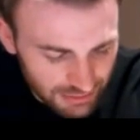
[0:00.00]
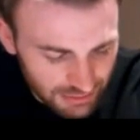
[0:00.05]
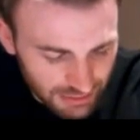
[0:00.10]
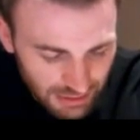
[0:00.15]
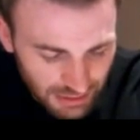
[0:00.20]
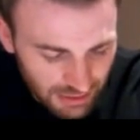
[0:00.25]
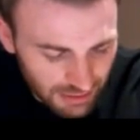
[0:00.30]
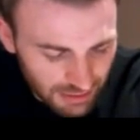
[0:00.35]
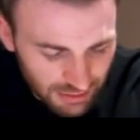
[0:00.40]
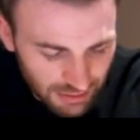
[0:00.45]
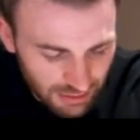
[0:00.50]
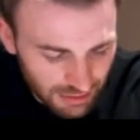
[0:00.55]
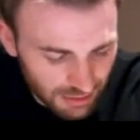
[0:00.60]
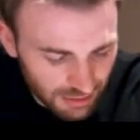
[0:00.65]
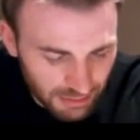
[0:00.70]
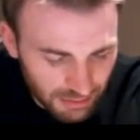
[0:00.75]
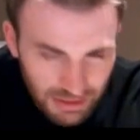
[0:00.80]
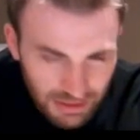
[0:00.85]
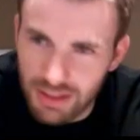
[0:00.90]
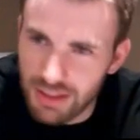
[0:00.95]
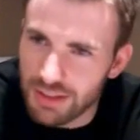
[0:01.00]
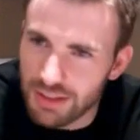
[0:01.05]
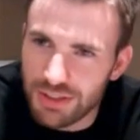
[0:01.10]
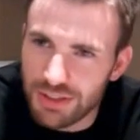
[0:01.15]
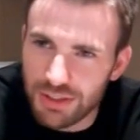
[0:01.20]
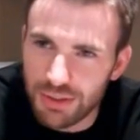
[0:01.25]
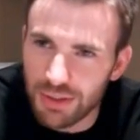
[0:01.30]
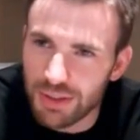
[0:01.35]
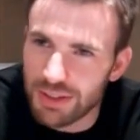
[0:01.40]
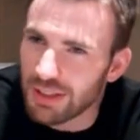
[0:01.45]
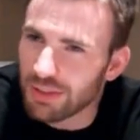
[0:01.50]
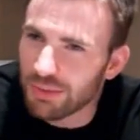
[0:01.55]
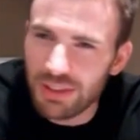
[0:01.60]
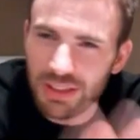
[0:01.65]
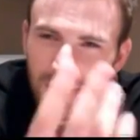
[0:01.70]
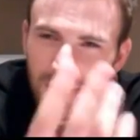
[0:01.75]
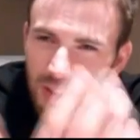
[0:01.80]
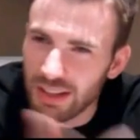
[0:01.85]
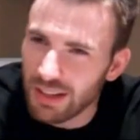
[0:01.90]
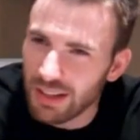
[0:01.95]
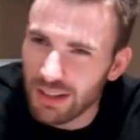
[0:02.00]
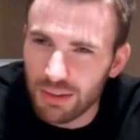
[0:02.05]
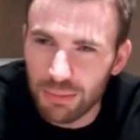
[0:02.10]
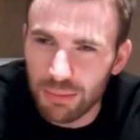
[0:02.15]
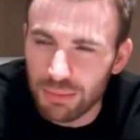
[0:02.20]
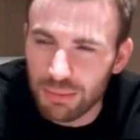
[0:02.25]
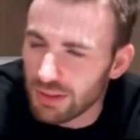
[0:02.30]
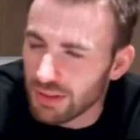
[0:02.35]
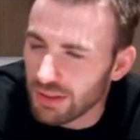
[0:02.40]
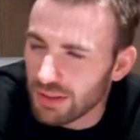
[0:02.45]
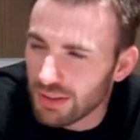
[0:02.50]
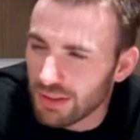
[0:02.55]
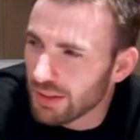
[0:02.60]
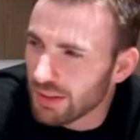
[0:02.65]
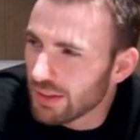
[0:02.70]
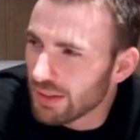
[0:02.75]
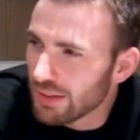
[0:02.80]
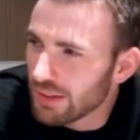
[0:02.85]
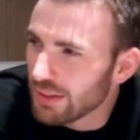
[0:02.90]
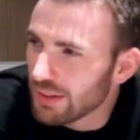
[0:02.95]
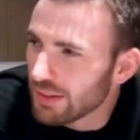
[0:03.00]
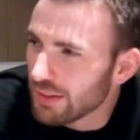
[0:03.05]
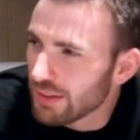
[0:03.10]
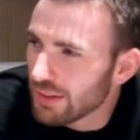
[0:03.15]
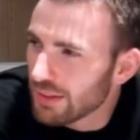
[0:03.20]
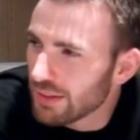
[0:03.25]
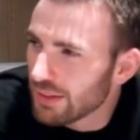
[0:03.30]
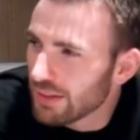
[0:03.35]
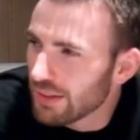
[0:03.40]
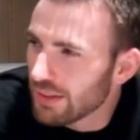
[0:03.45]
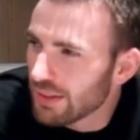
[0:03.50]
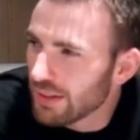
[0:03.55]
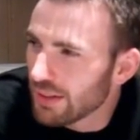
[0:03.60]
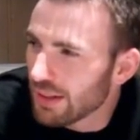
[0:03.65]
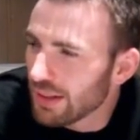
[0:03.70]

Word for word: I don't know what my issue is. no, I, I, actually know what you're saying.